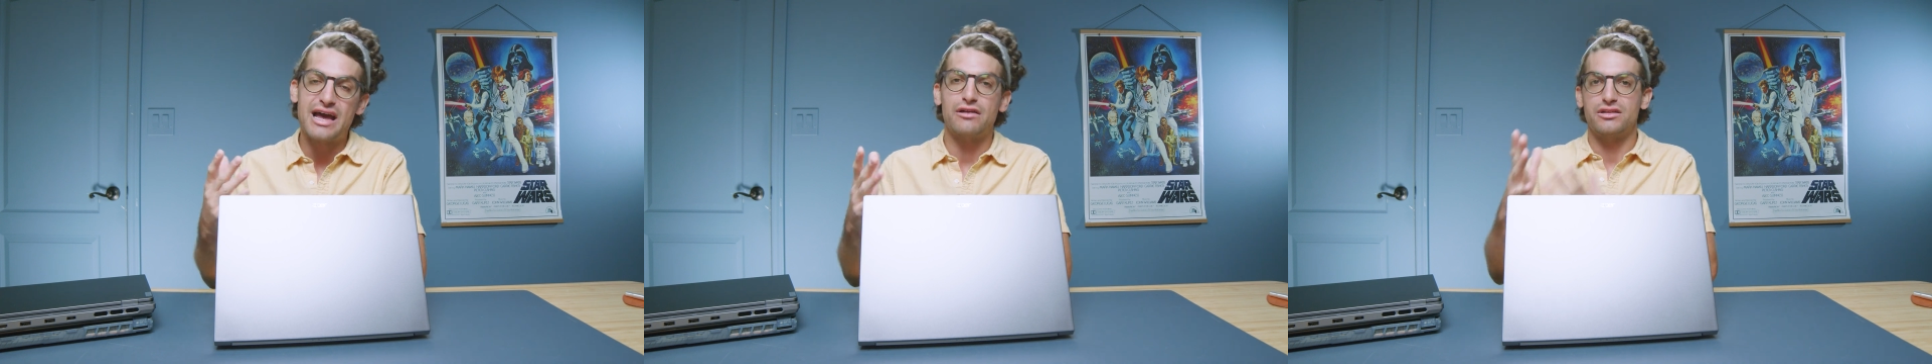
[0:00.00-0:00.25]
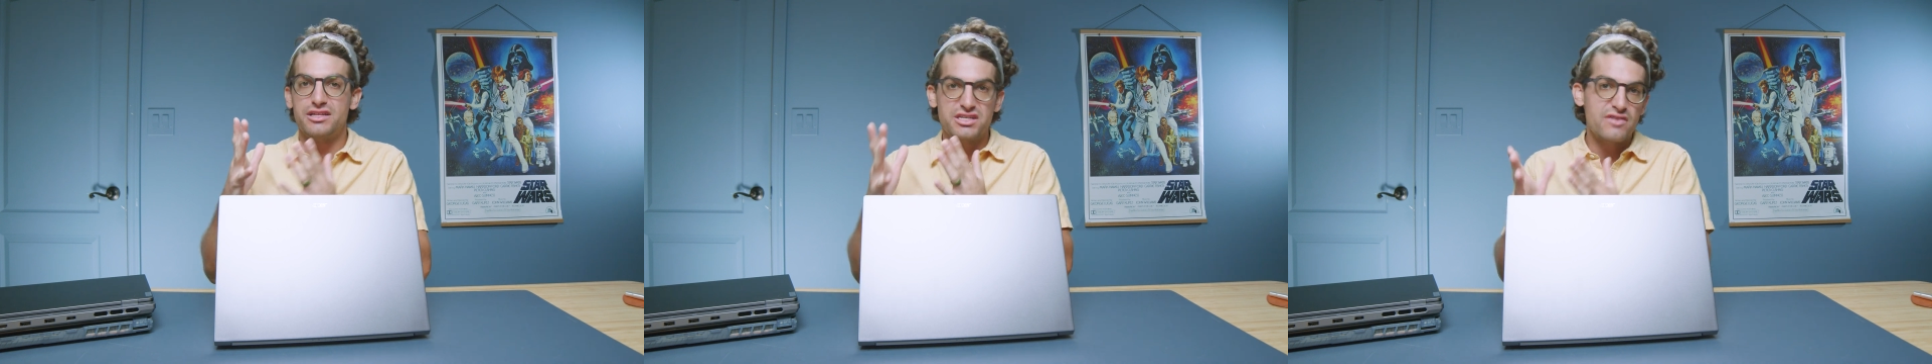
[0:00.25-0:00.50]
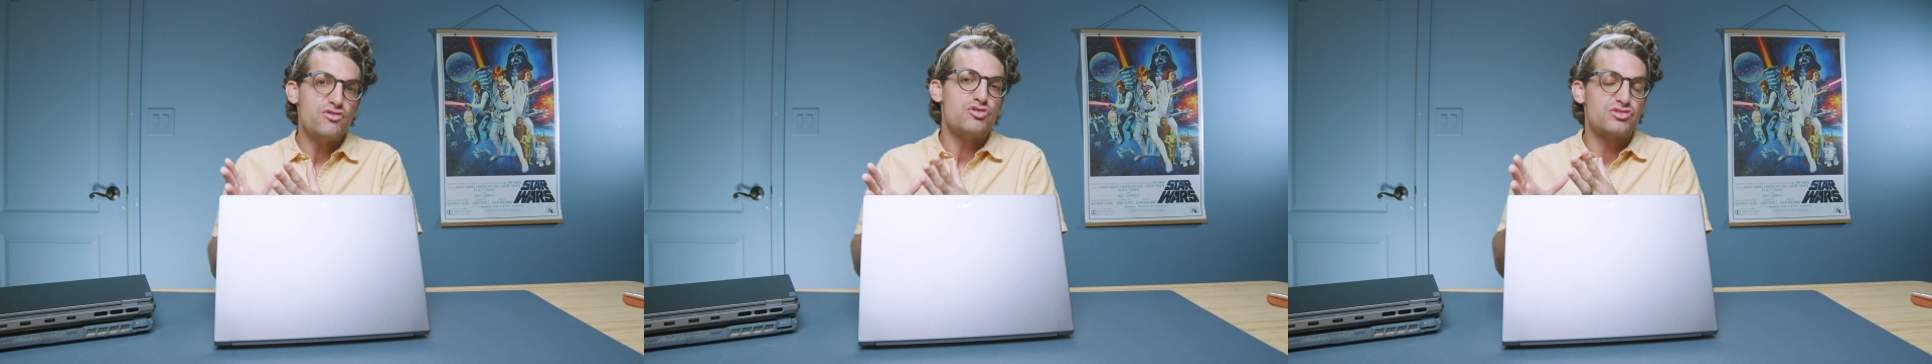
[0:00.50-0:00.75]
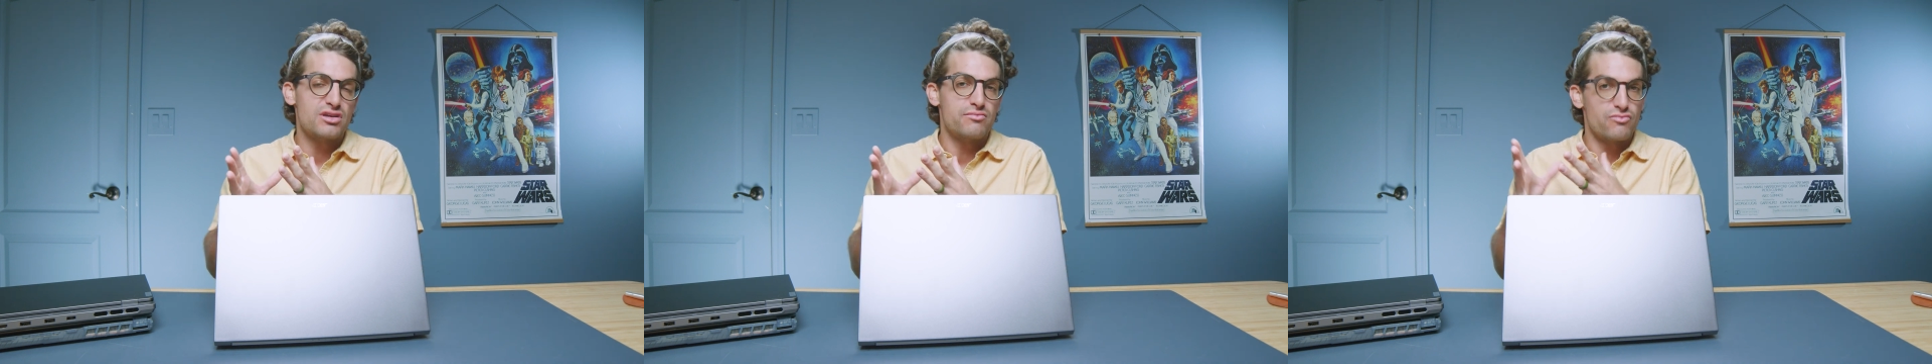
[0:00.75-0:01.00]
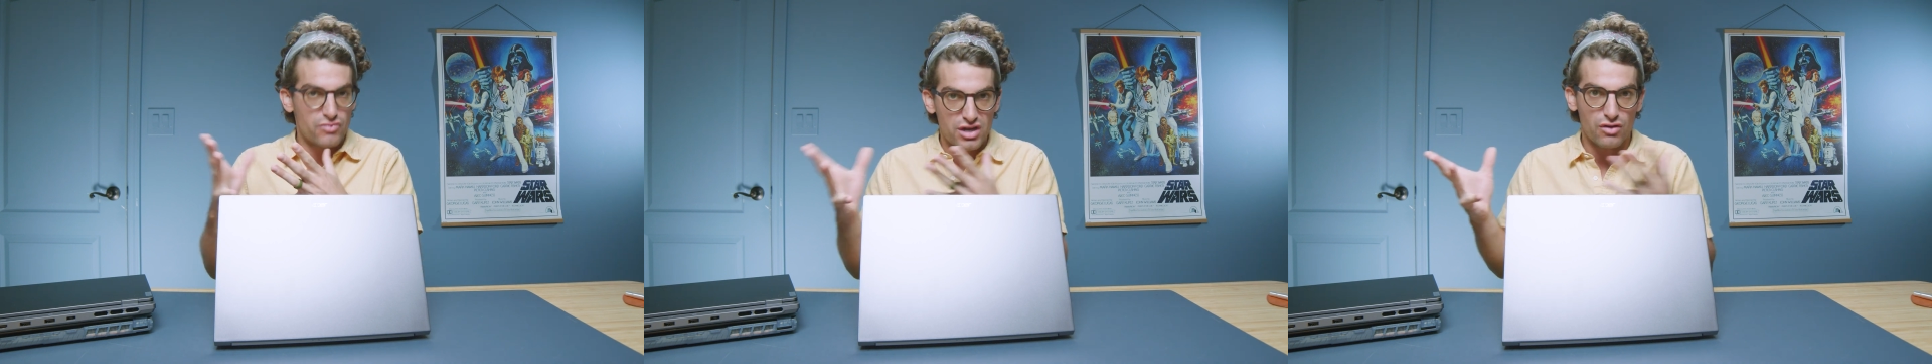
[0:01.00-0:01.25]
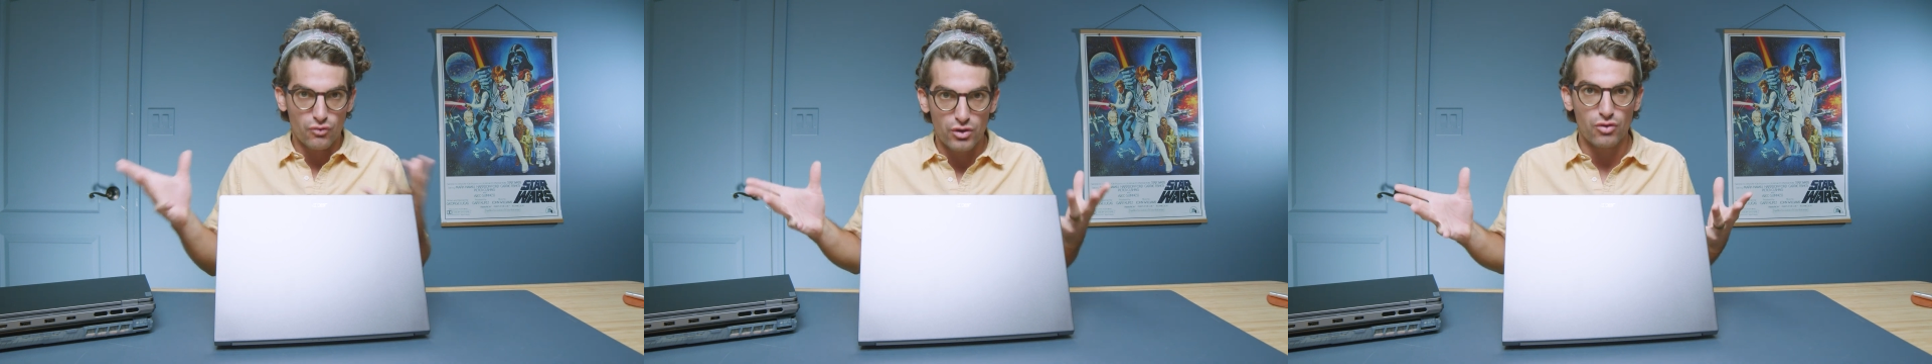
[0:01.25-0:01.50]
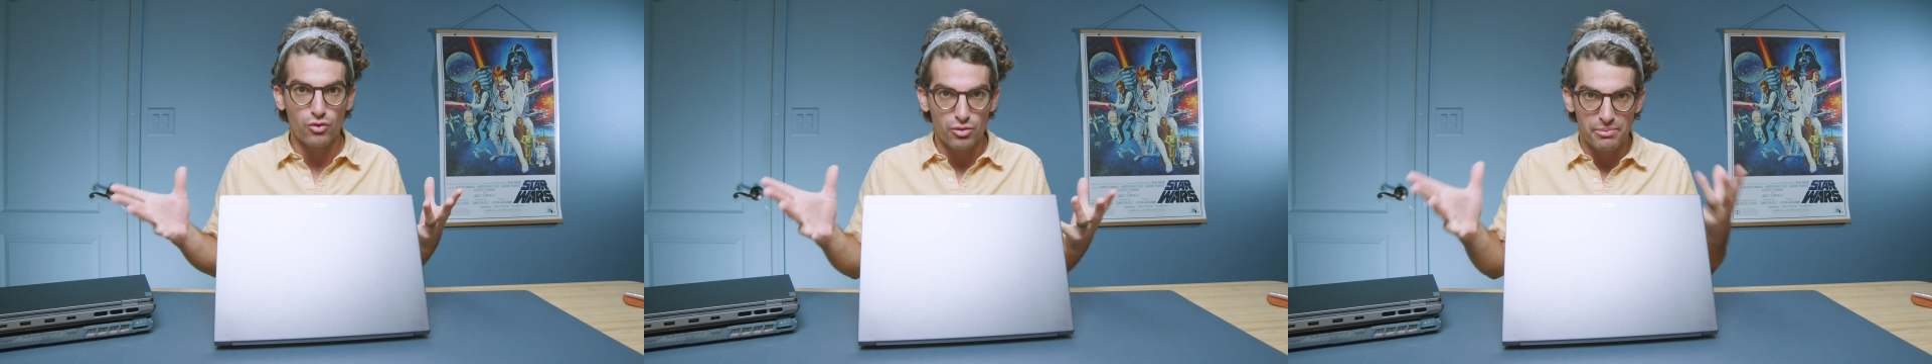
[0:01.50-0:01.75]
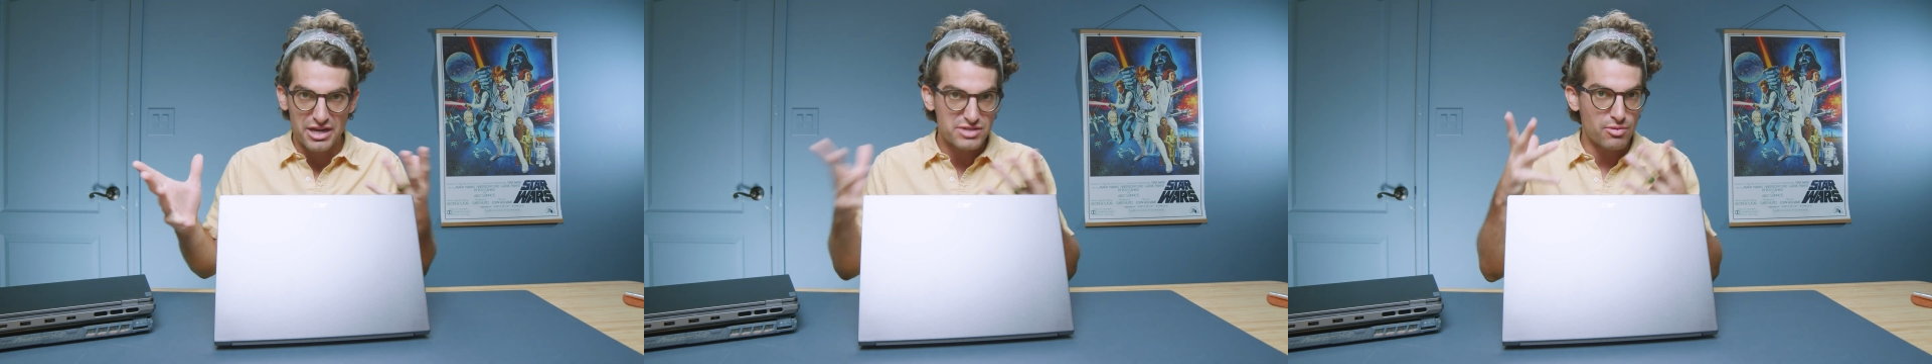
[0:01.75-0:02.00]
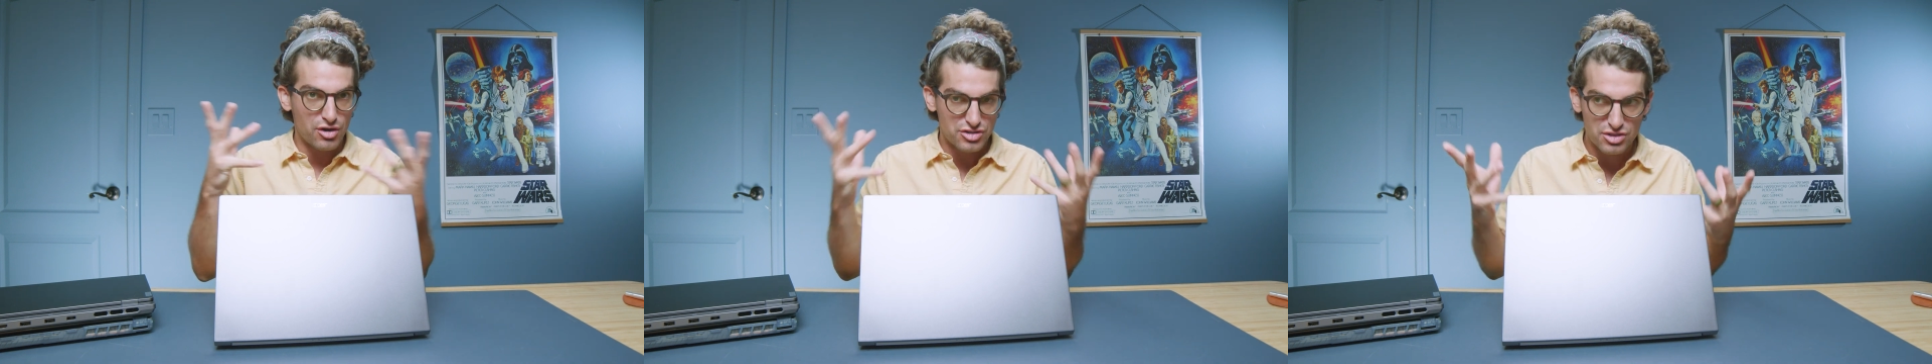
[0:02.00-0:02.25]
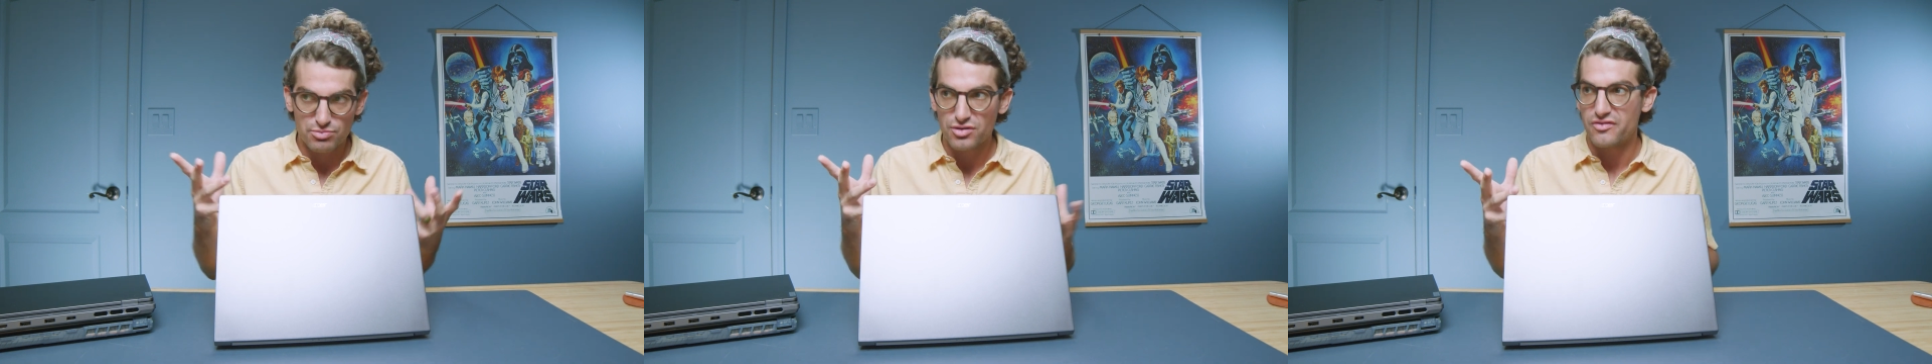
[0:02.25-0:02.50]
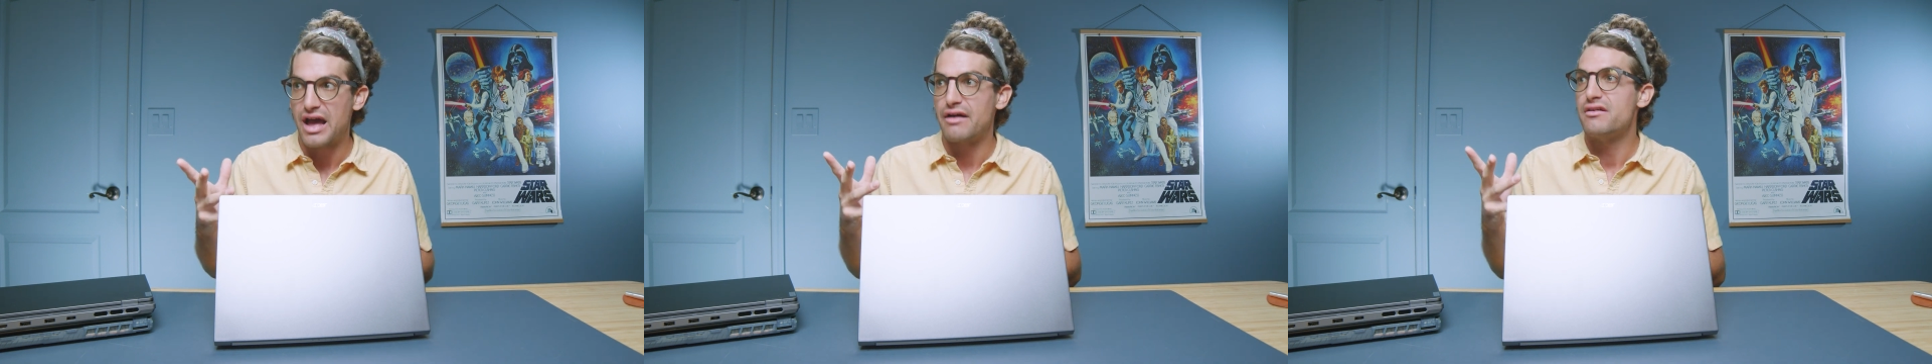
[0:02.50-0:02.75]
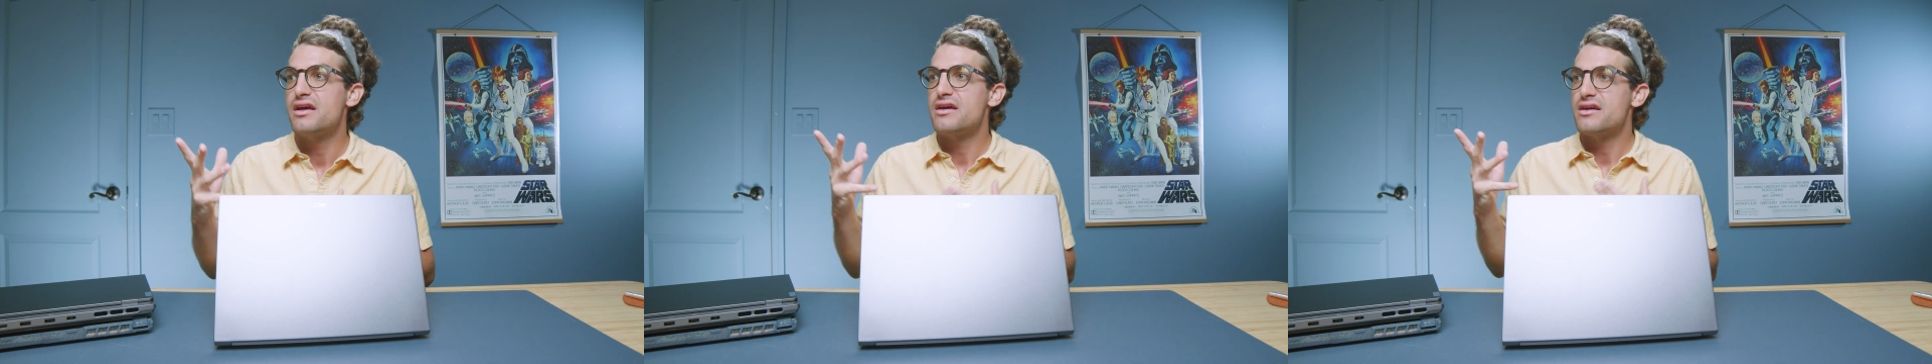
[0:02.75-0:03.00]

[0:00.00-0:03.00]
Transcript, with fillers: Now, let's give you some, you know, real world benchmarks to prove out